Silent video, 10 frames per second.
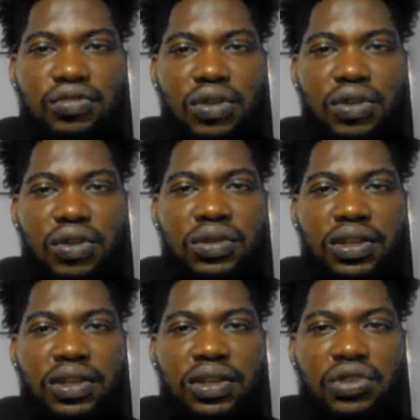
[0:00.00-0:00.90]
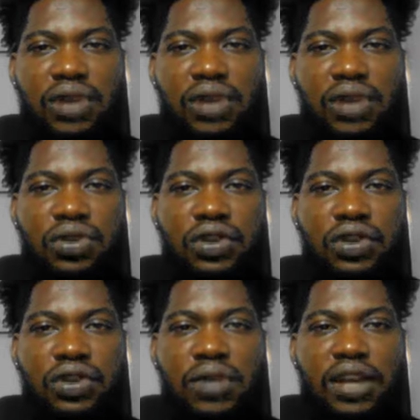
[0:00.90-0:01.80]
to I'll show us how we can
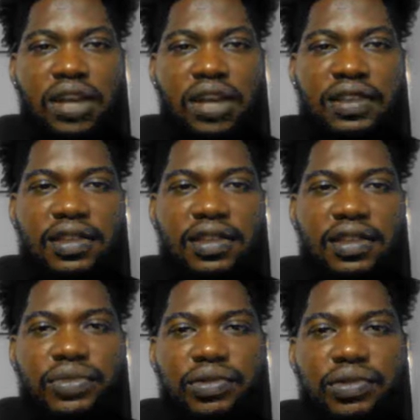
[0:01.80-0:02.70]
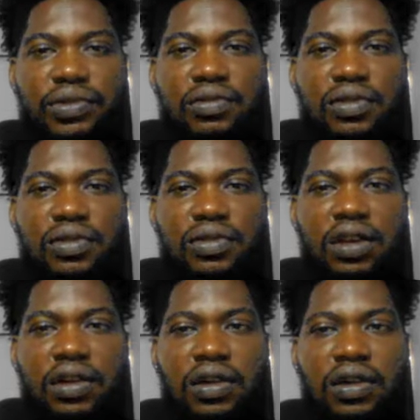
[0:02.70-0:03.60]
edit them. So
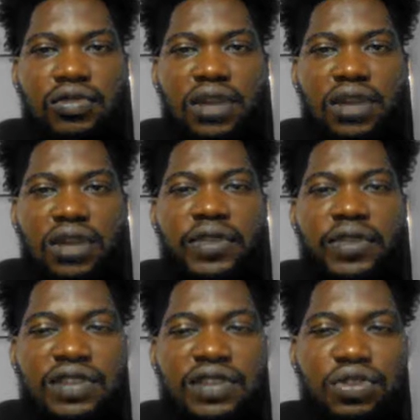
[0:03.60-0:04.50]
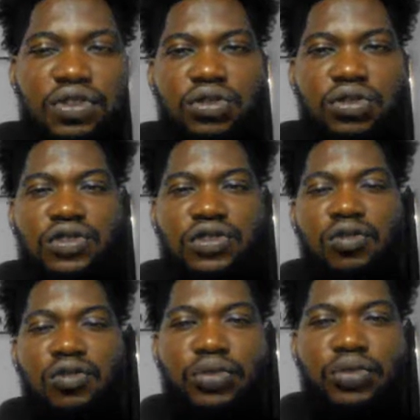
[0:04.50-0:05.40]
with this, I'm going to show us how we build
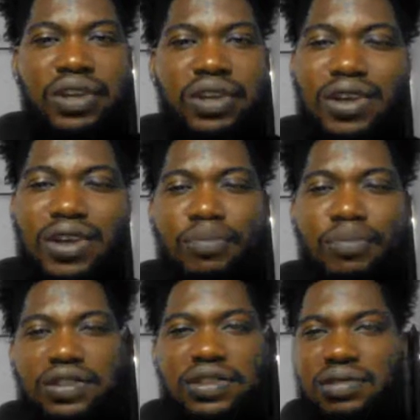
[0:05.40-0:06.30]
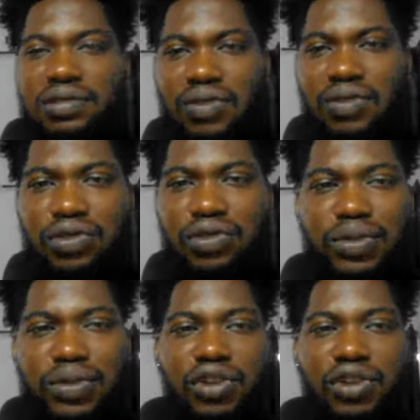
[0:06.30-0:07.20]
a complete. We're going to build a
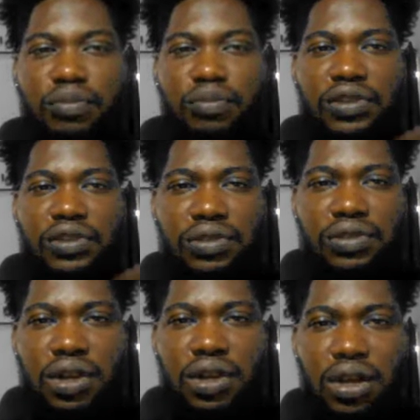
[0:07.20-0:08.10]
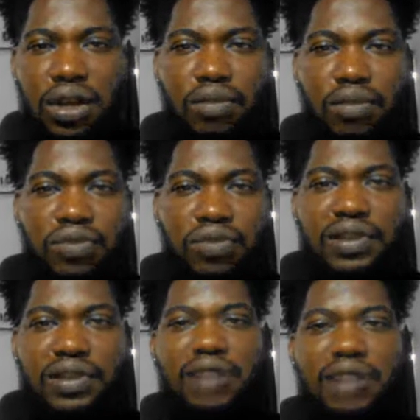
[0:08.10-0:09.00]
complete e-commerce website.
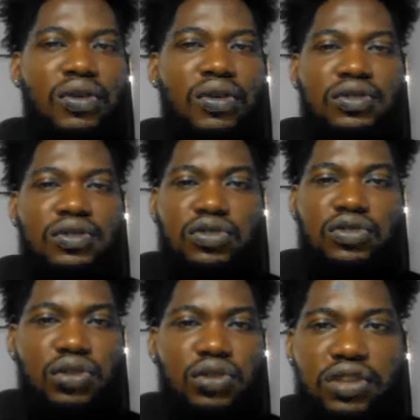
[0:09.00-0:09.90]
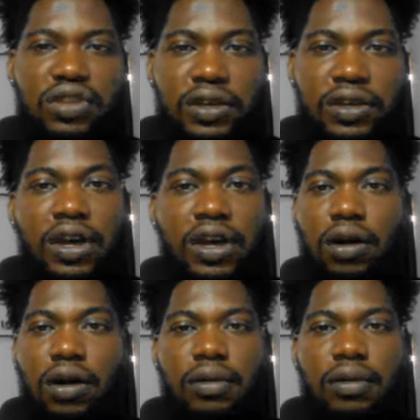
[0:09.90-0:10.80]
We're going to install the
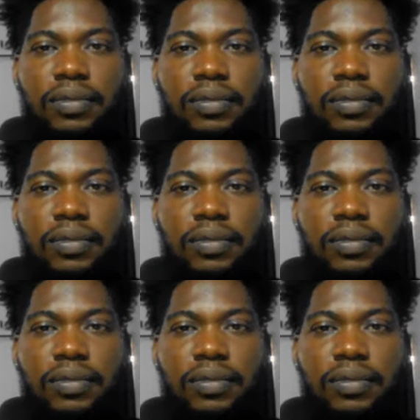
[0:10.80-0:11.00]
payment